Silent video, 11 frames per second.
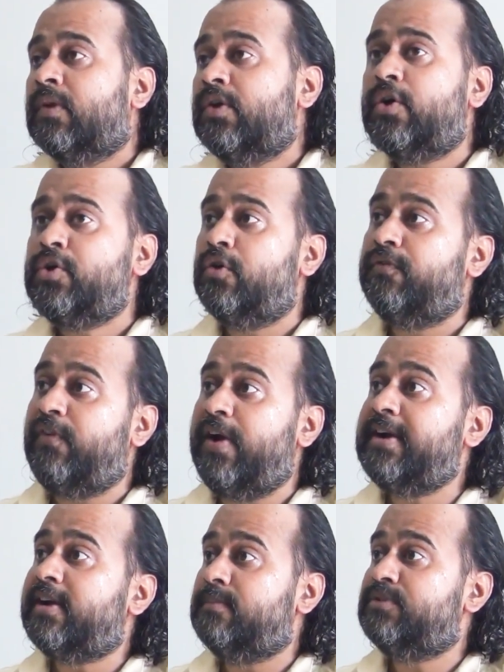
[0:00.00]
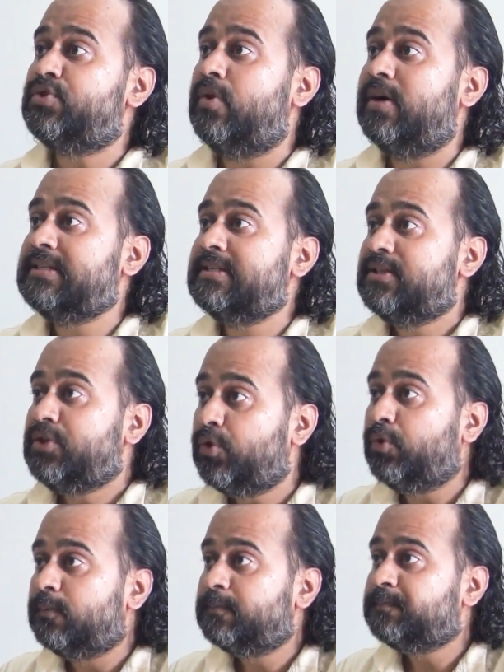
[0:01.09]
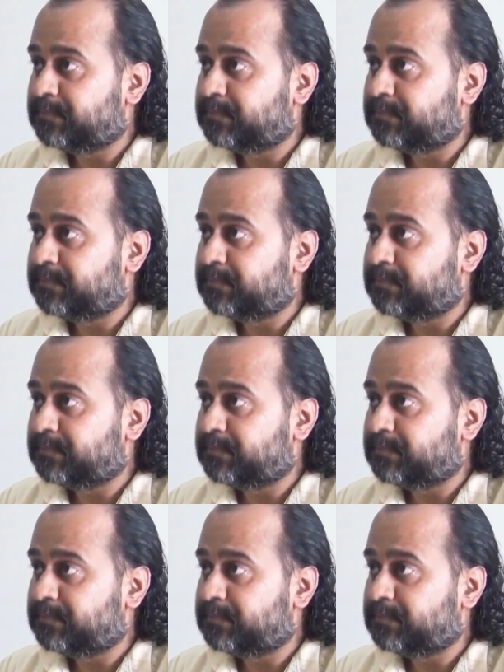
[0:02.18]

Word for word: you know, your friend comes to us, you.